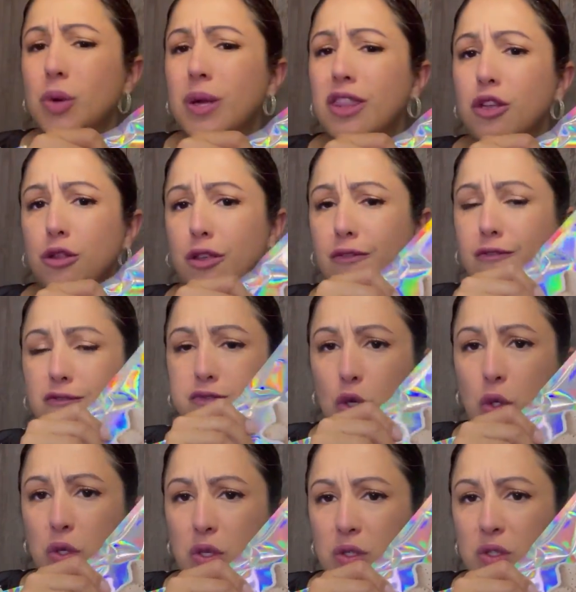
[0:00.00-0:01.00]
either the
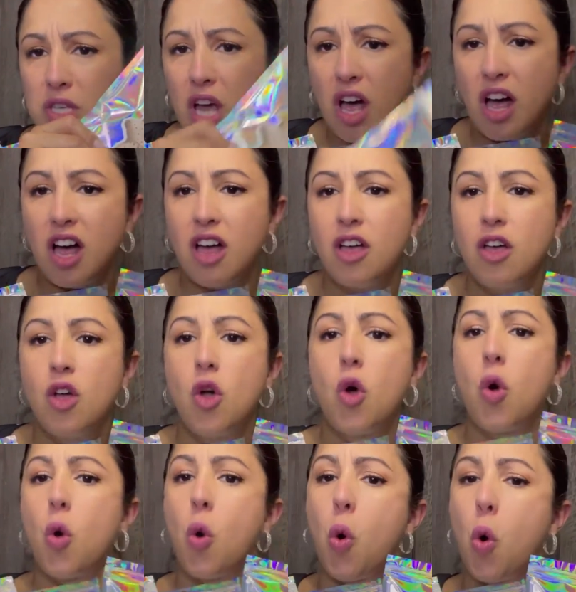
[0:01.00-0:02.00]
voodoo doll
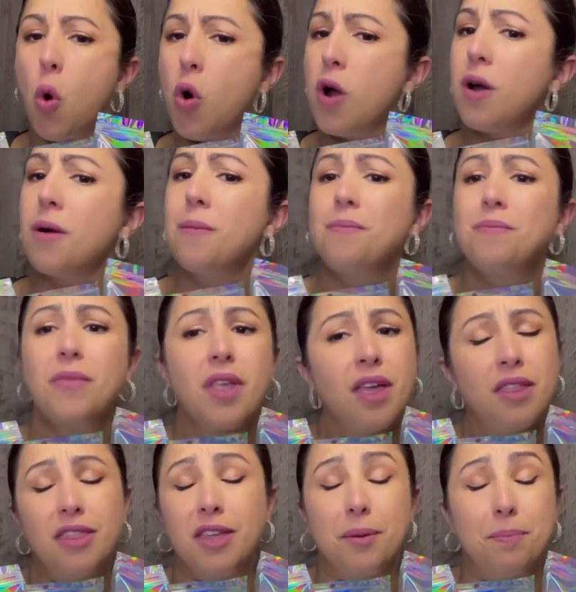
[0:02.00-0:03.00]
or
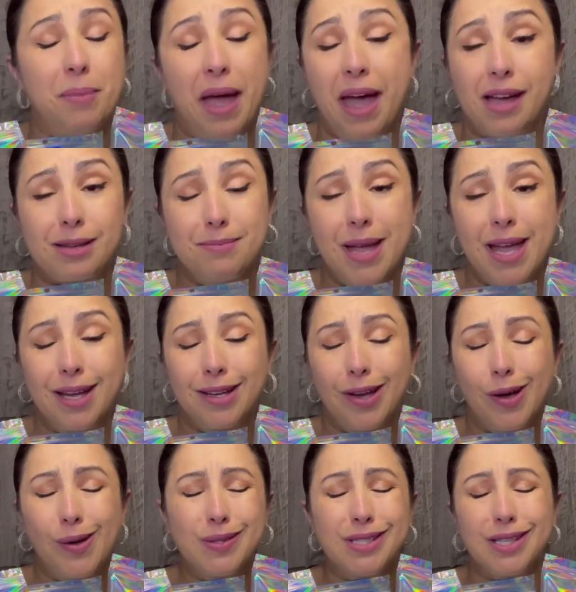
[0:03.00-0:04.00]
the Pac-Man
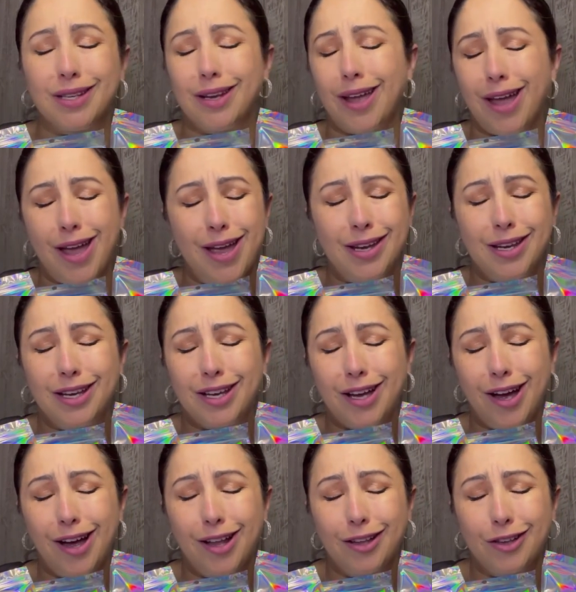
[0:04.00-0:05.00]
ghost in any
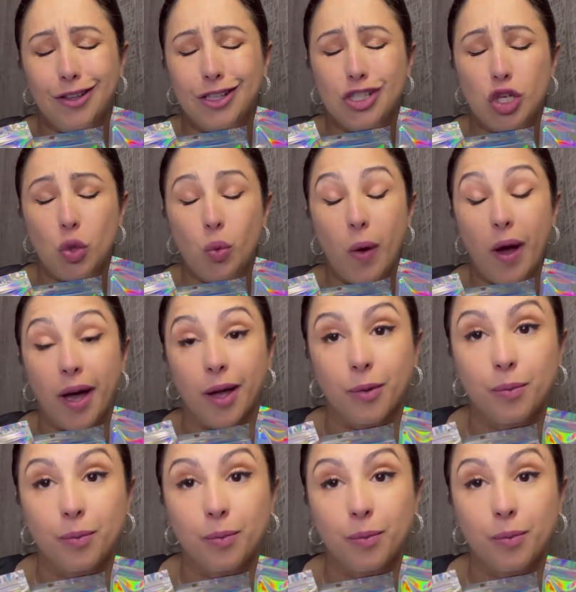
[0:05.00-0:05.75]
color that you want